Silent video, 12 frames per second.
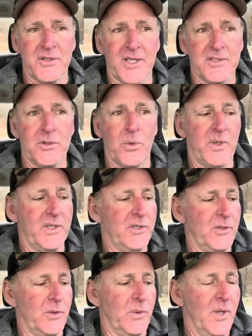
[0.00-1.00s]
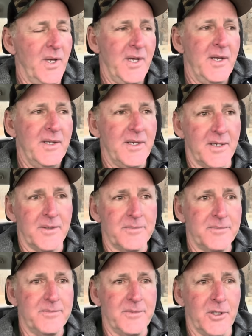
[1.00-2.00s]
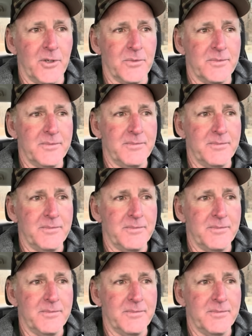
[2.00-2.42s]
that's going to, you know,